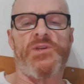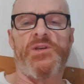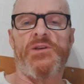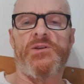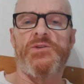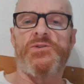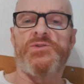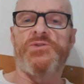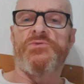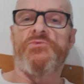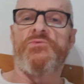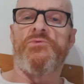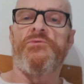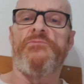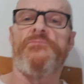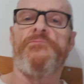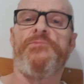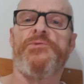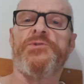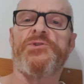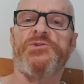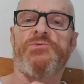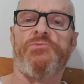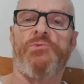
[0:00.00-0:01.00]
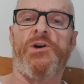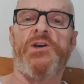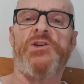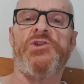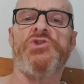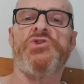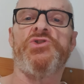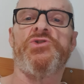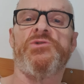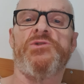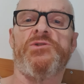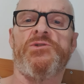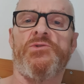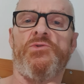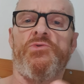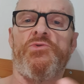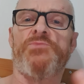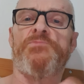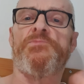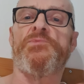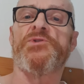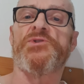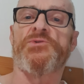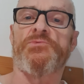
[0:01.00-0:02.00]
sort of persuasion or
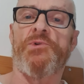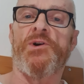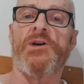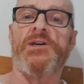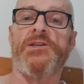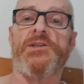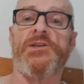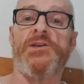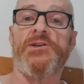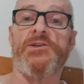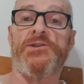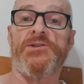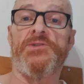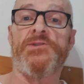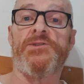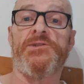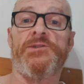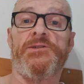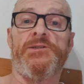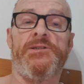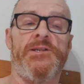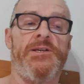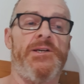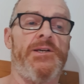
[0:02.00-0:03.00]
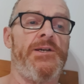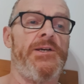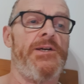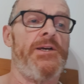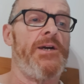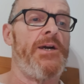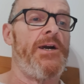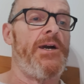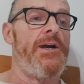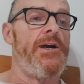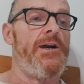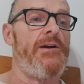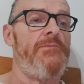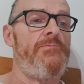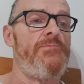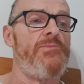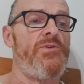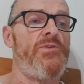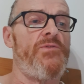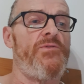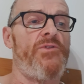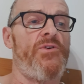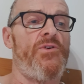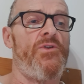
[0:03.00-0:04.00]
persuaders,
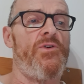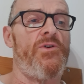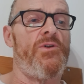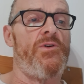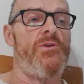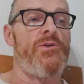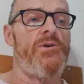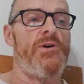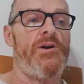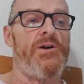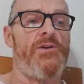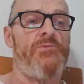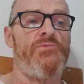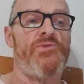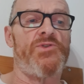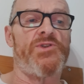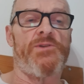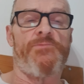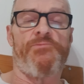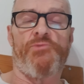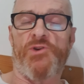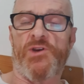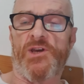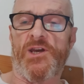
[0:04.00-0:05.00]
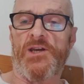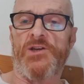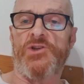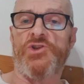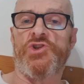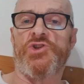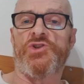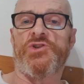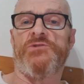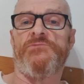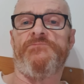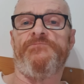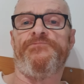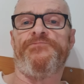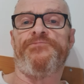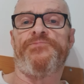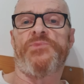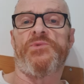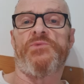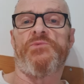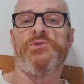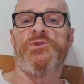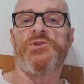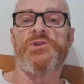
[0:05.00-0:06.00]
you've got reciprocation,
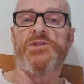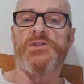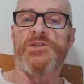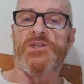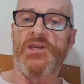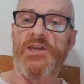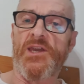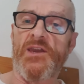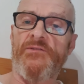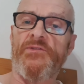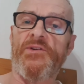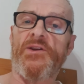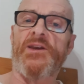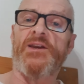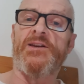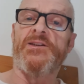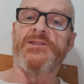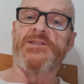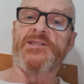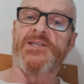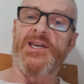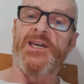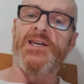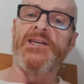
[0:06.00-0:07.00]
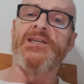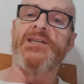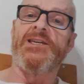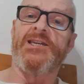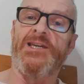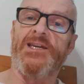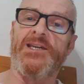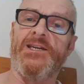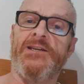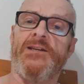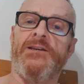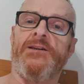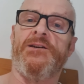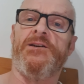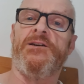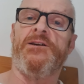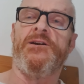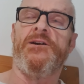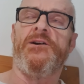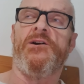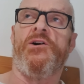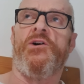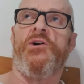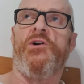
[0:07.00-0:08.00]
which is the giving and taking
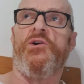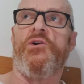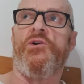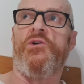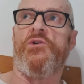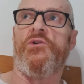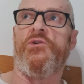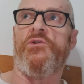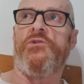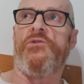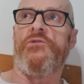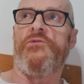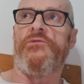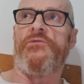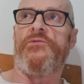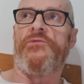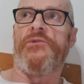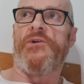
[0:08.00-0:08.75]
of